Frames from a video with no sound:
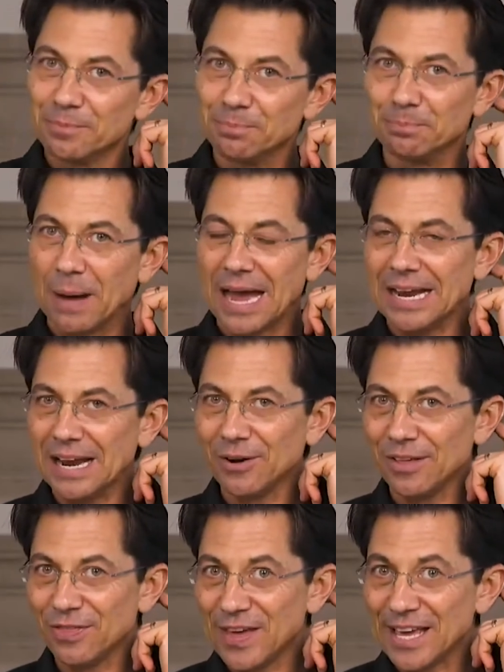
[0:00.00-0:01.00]

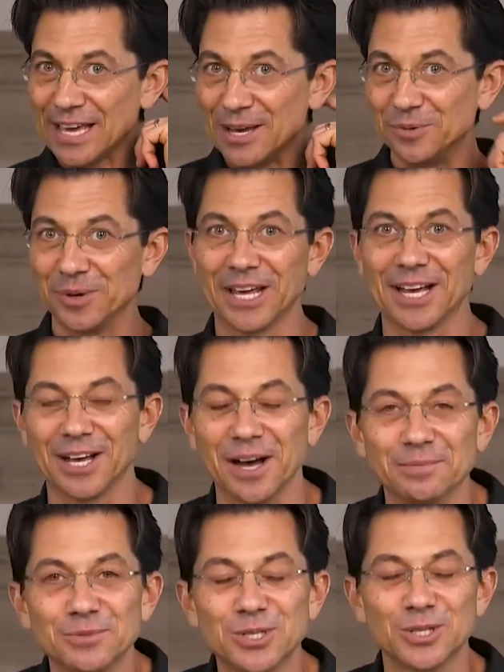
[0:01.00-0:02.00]
Binary thinking when it
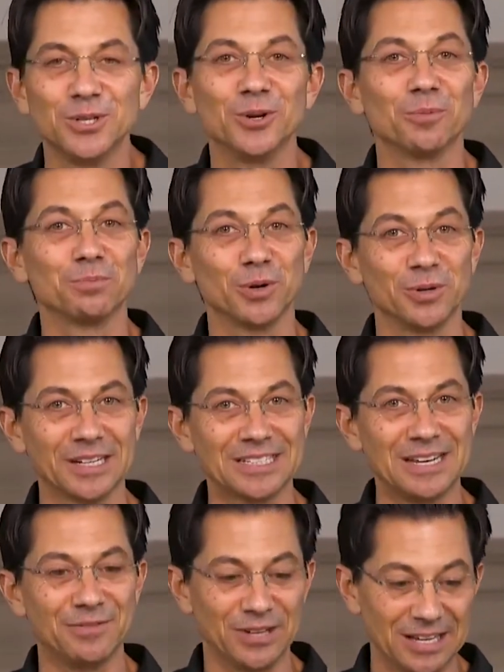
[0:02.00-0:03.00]
comes to your
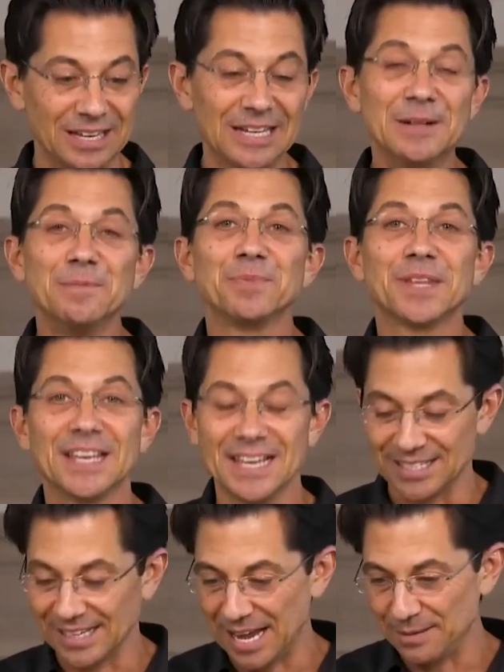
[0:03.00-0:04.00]
productivity
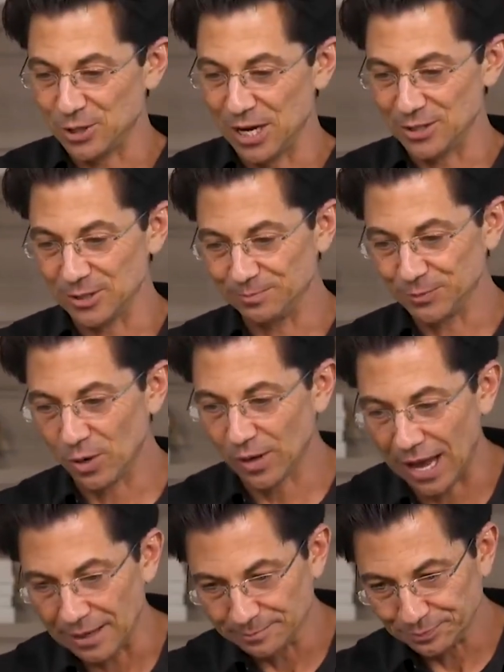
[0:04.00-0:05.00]
is a game changer.
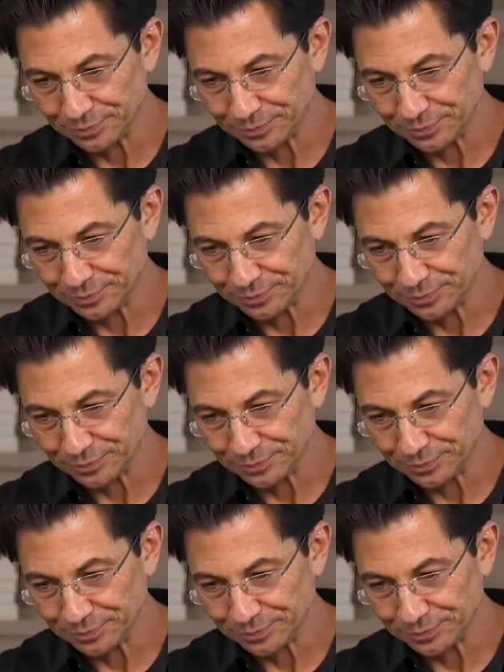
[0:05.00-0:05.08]
Okay,